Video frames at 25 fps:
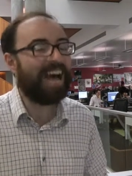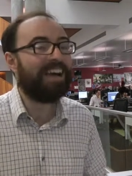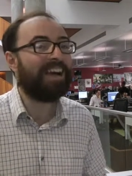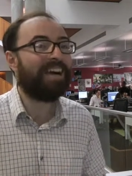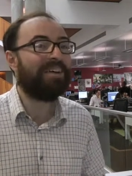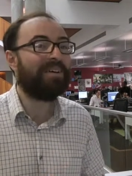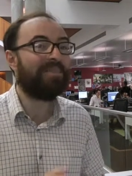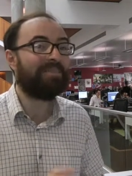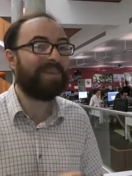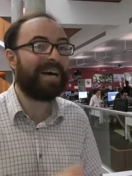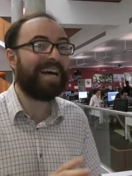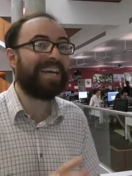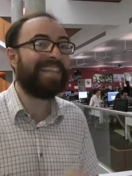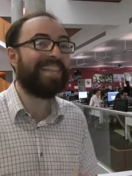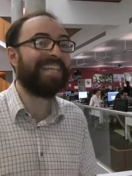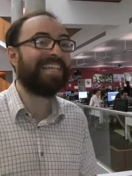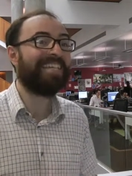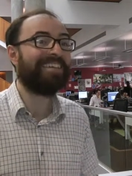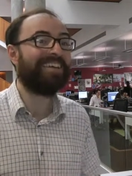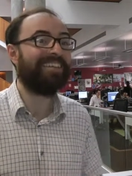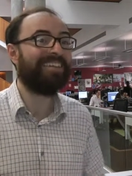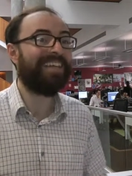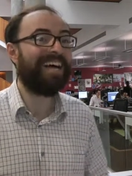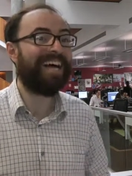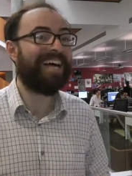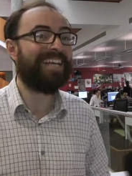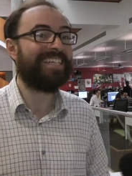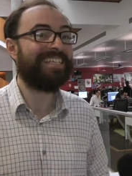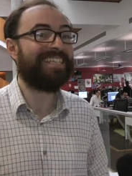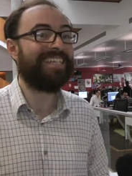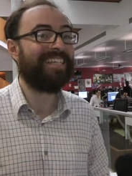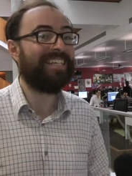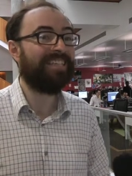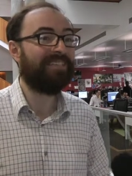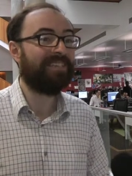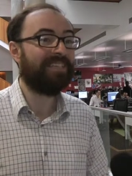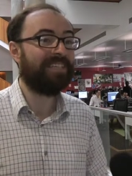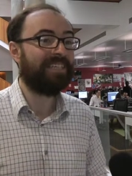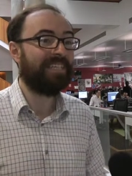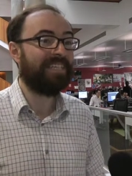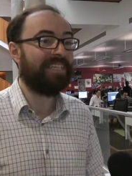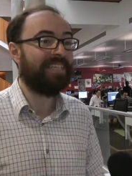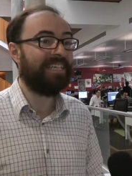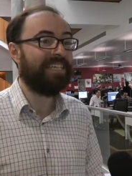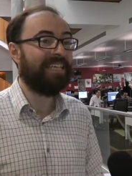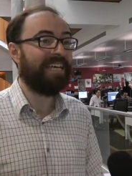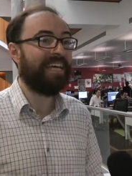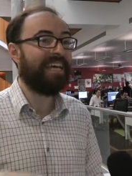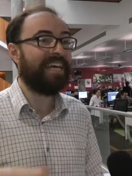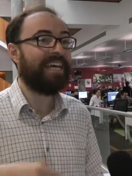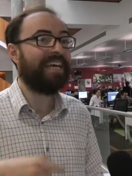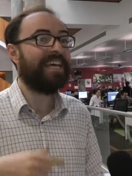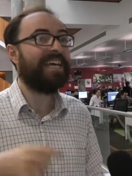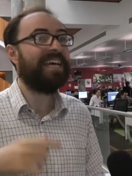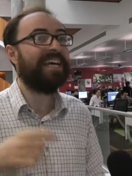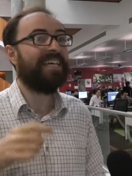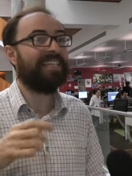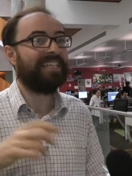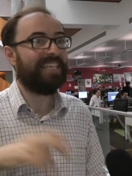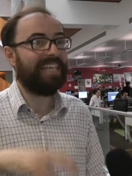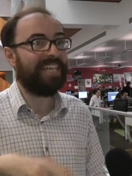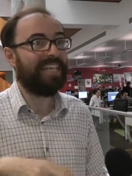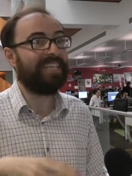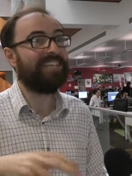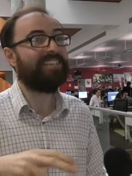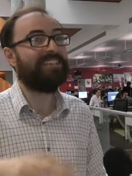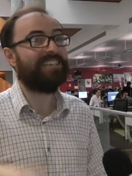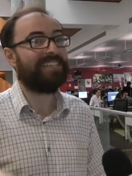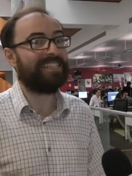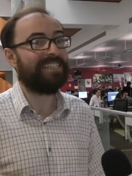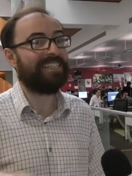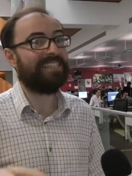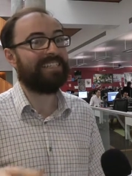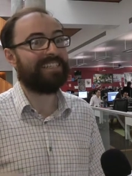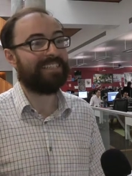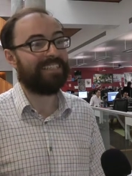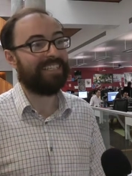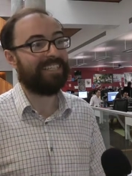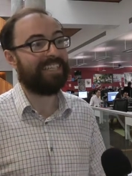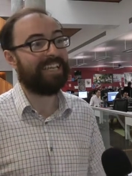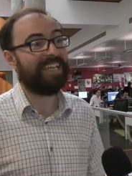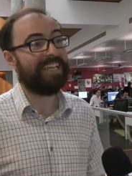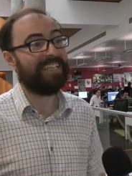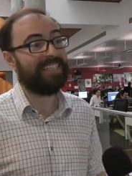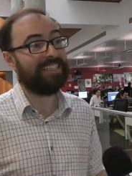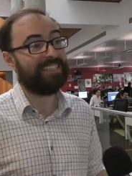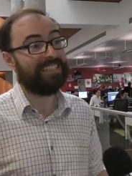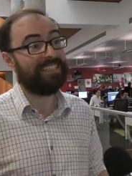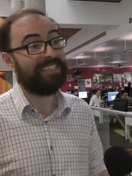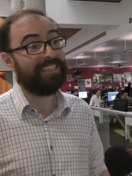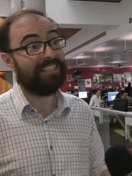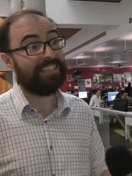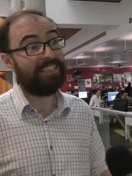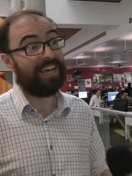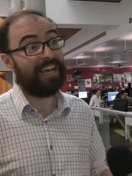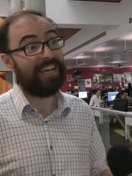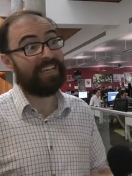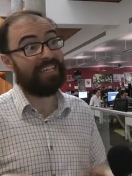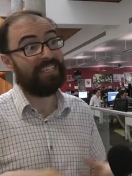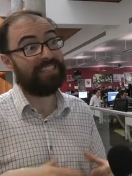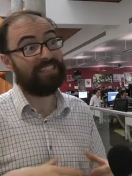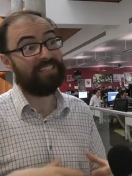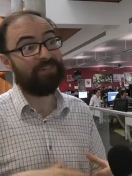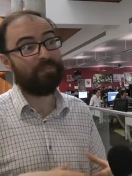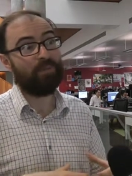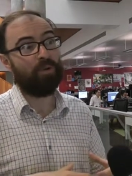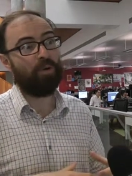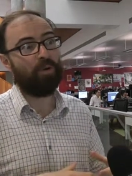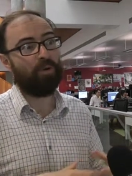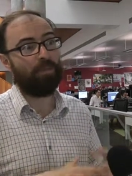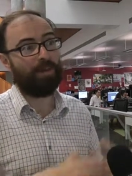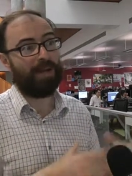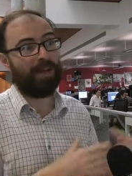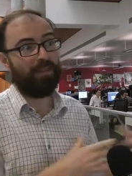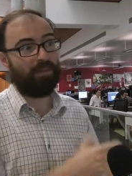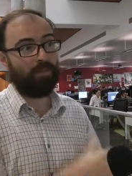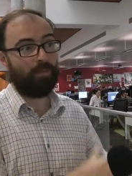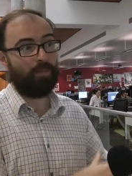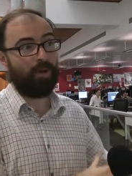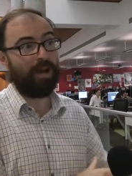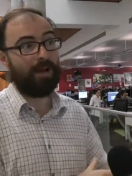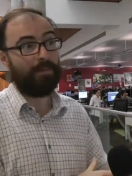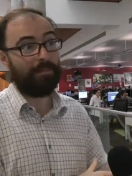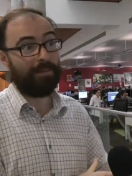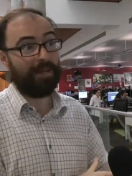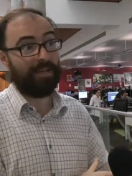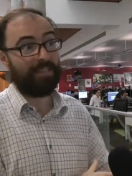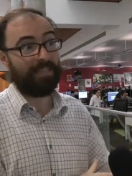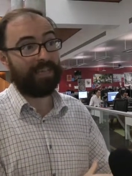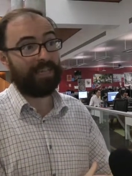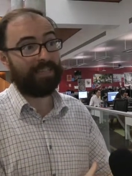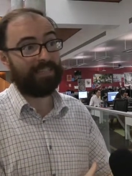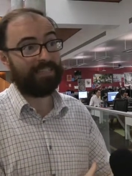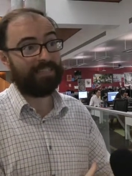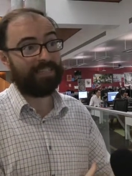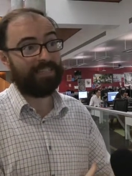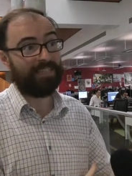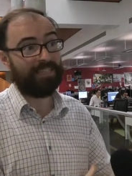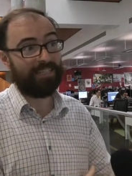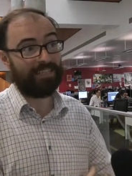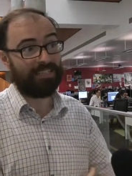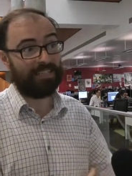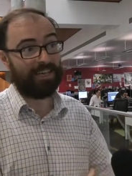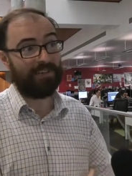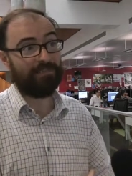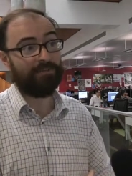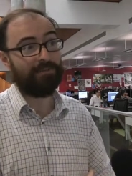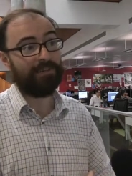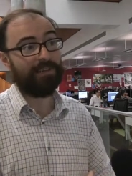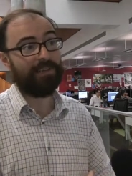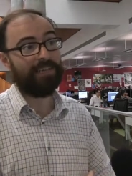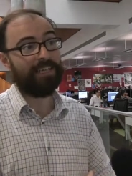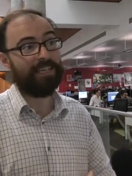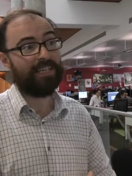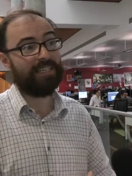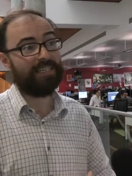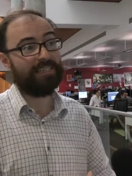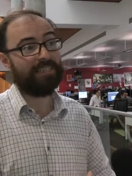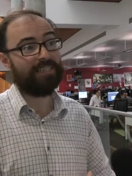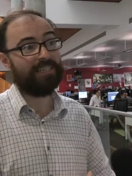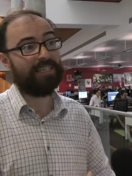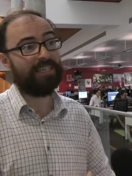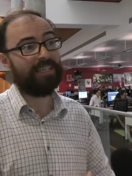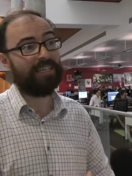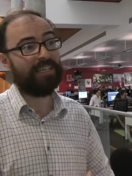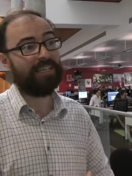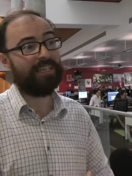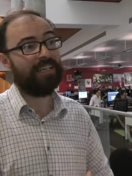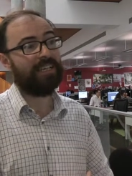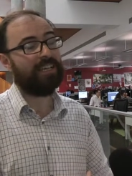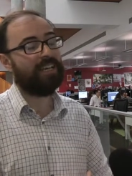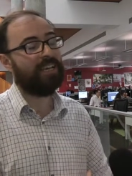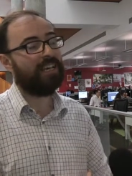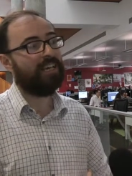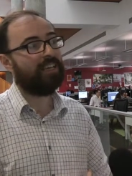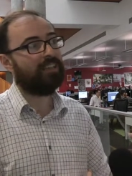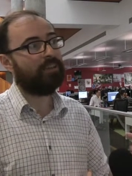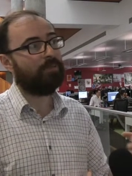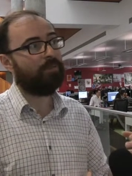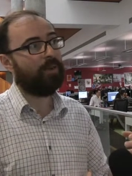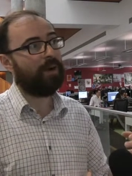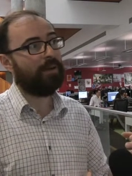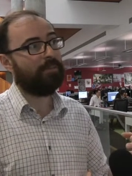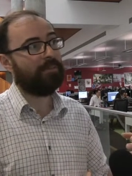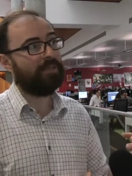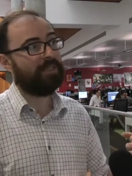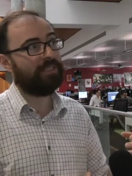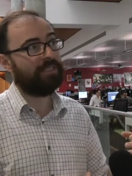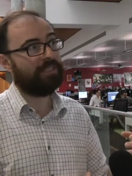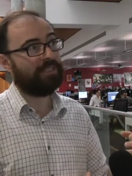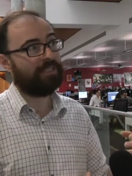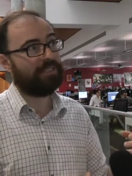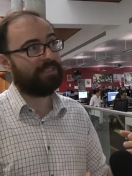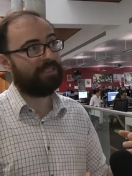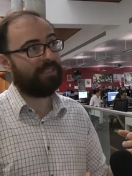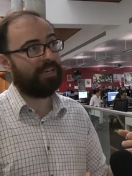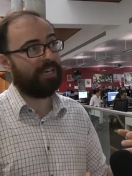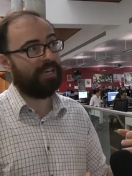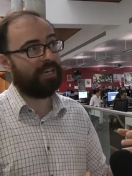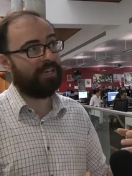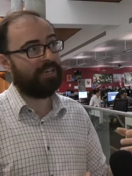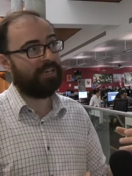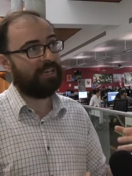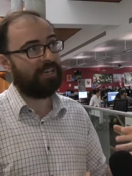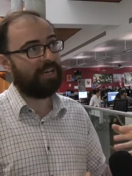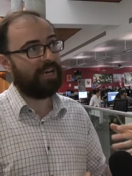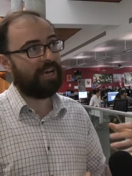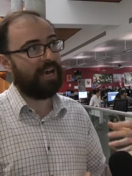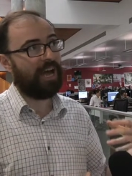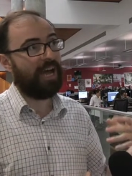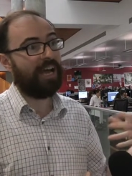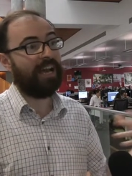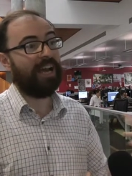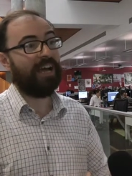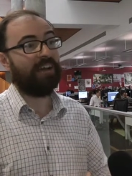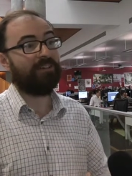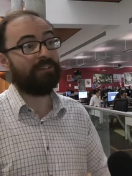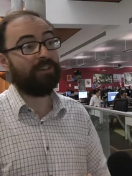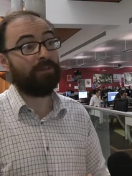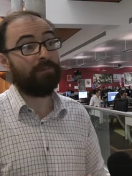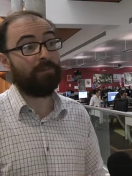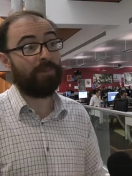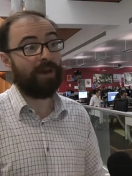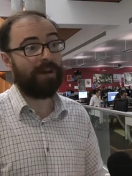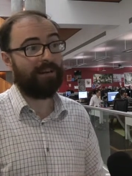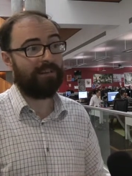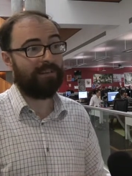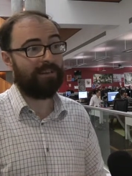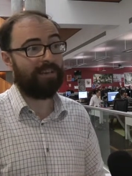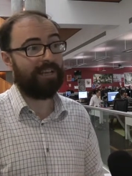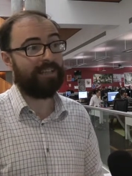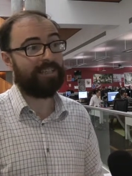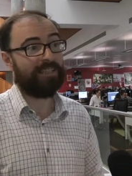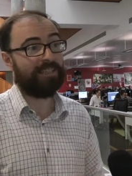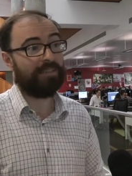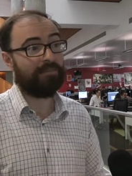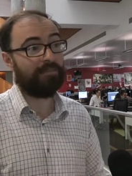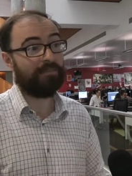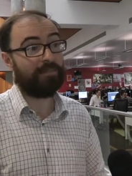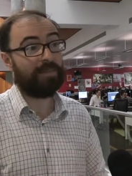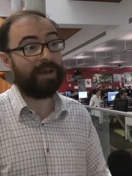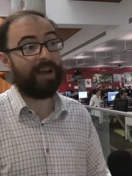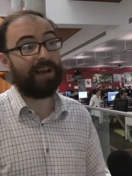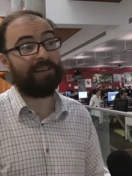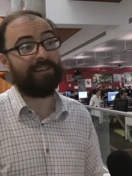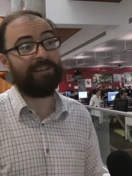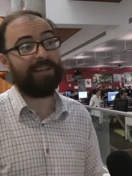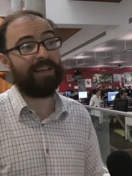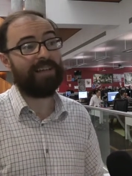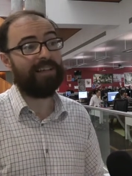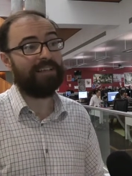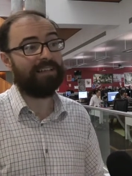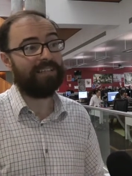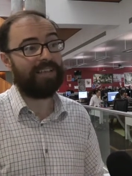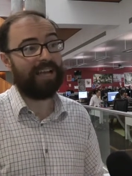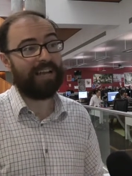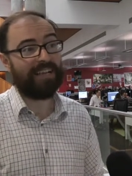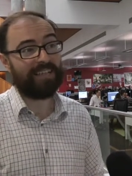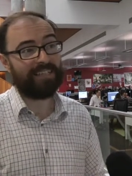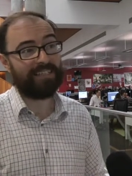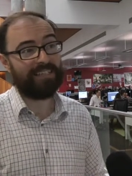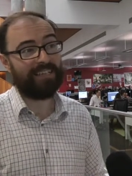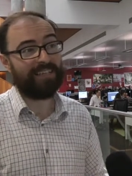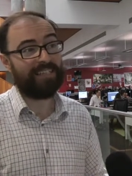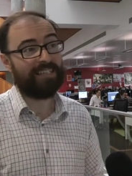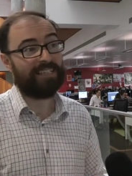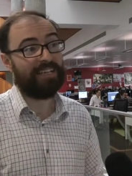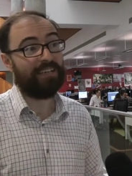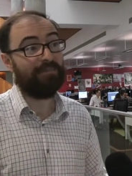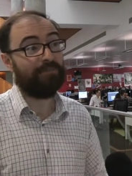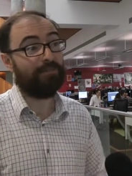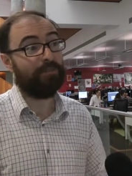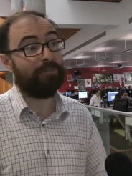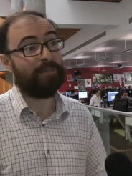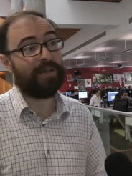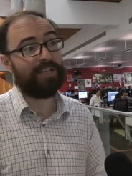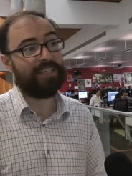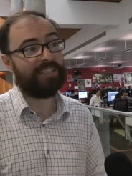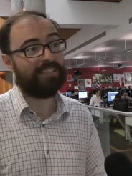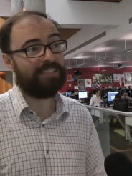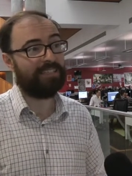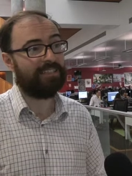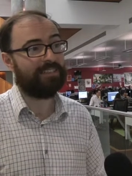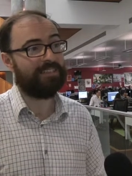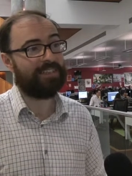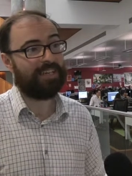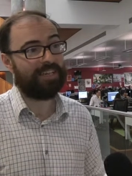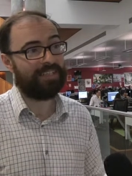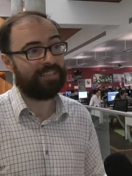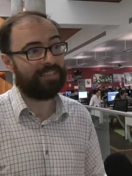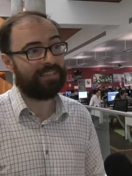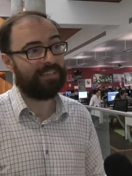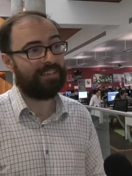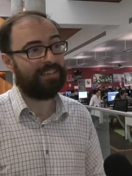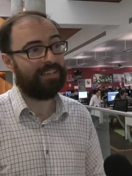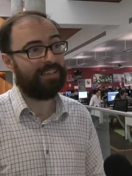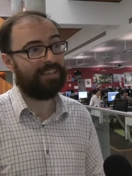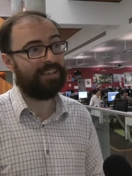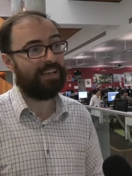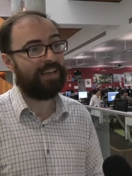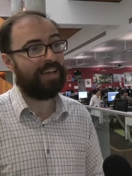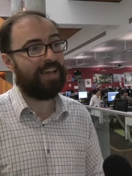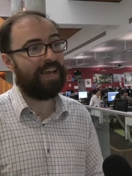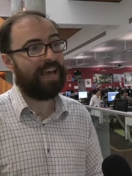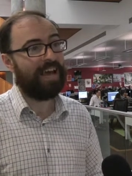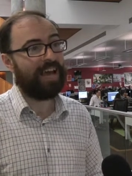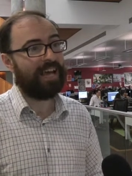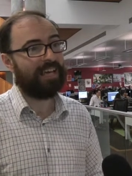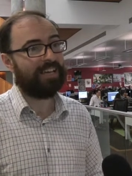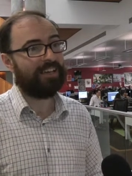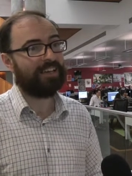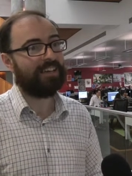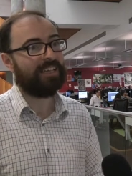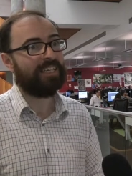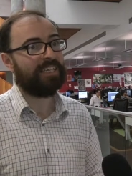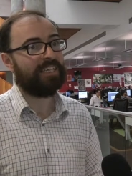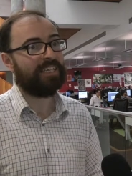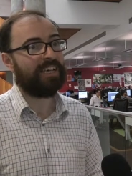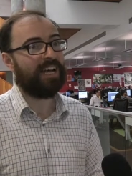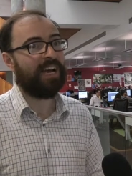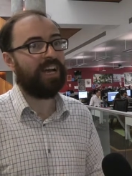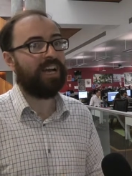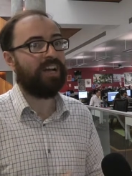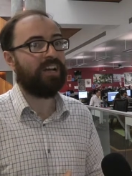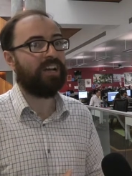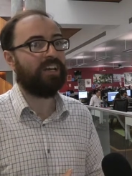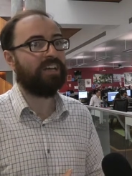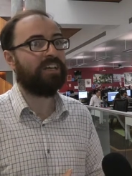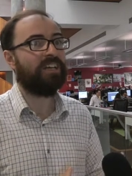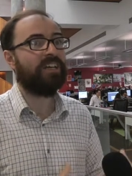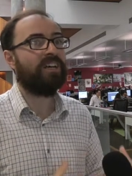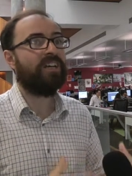Uh, but I think on that actually the the interesting thing is that, and this is more about the web, I guess in general, is the the web has just uh, allowed unparalleled access to information and data, and I think. Uh,